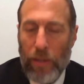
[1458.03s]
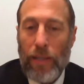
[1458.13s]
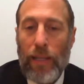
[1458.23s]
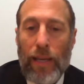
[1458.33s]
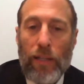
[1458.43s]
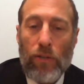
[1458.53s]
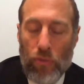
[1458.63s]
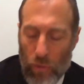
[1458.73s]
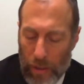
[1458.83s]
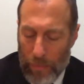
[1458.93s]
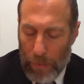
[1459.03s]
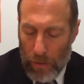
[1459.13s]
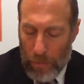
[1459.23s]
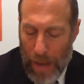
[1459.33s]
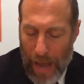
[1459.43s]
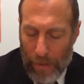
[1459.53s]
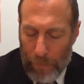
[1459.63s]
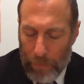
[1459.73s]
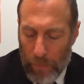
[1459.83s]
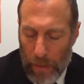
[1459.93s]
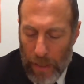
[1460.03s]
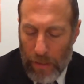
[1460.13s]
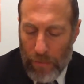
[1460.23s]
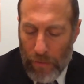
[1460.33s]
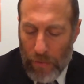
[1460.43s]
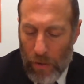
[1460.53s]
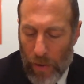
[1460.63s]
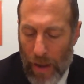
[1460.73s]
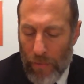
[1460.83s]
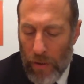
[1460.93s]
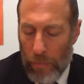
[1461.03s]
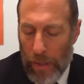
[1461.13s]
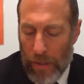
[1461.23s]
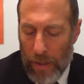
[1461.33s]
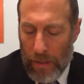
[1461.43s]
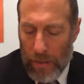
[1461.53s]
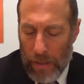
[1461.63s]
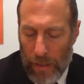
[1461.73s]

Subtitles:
they can destroy it and build it back, even if they don't have another Beit Knesset.